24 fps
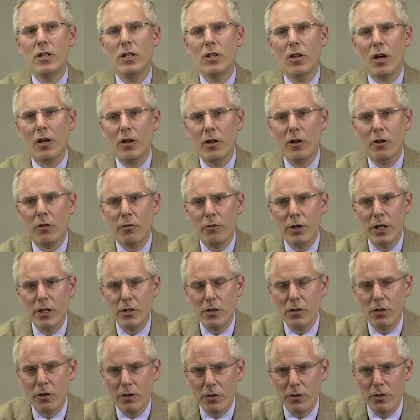to younger
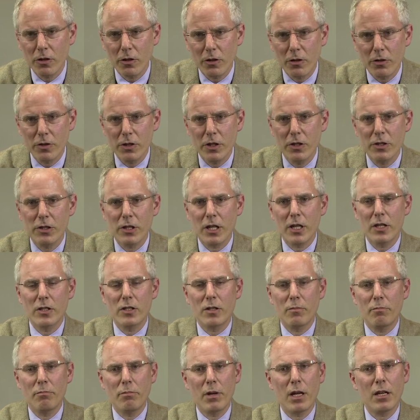researchers
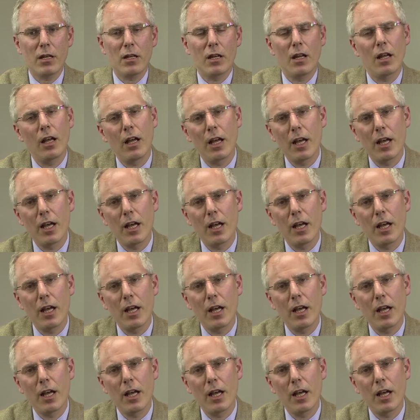is a bit